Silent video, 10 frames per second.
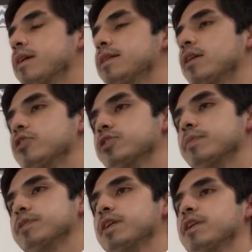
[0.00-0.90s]
larger
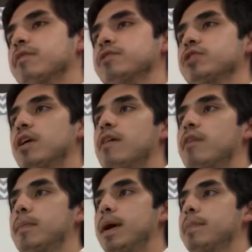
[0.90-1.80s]
percentage of our
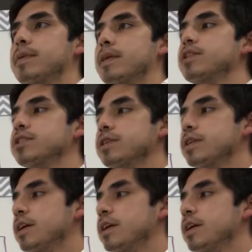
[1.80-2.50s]
population